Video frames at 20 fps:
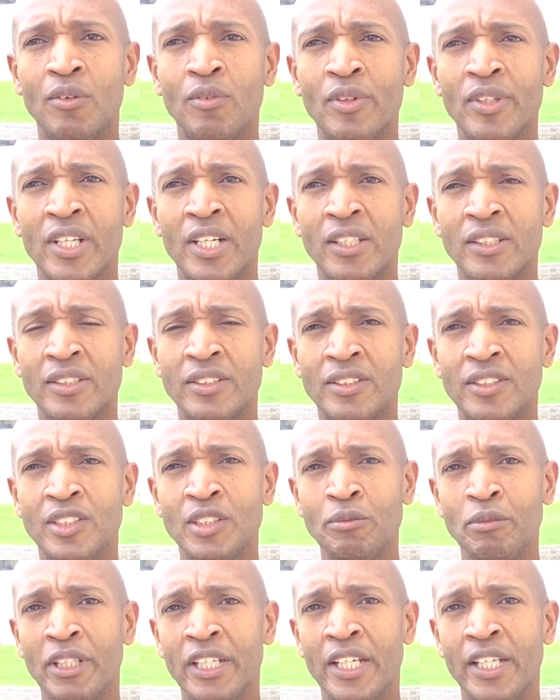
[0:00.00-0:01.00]
without
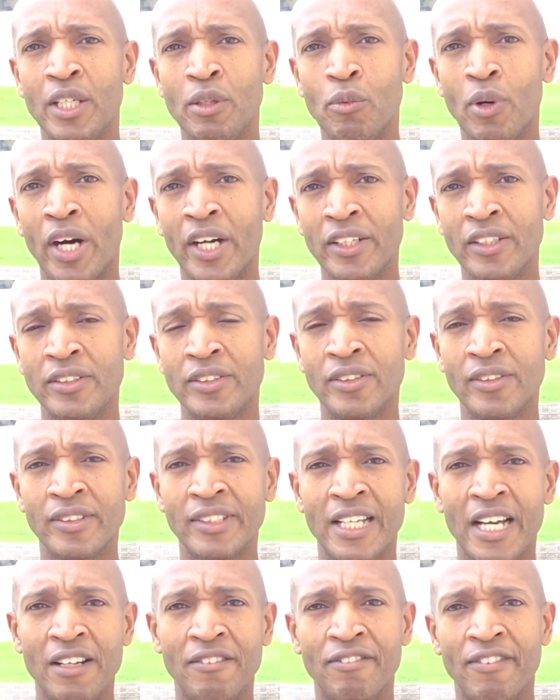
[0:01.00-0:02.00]
consuming any water
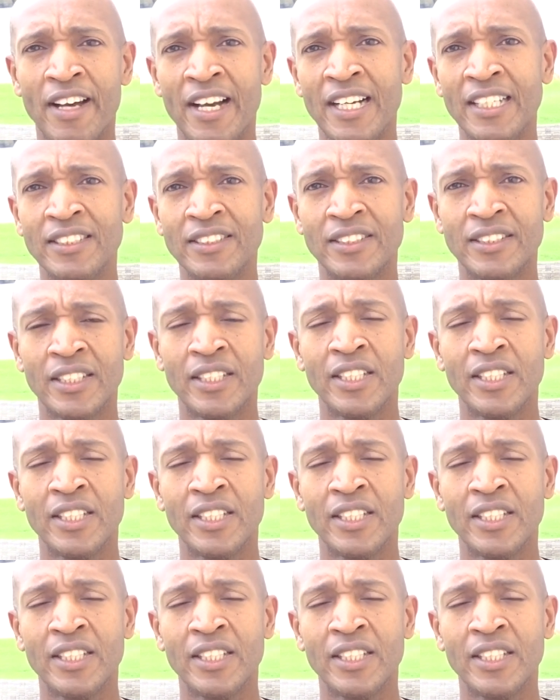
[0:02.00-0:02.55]
during that fast.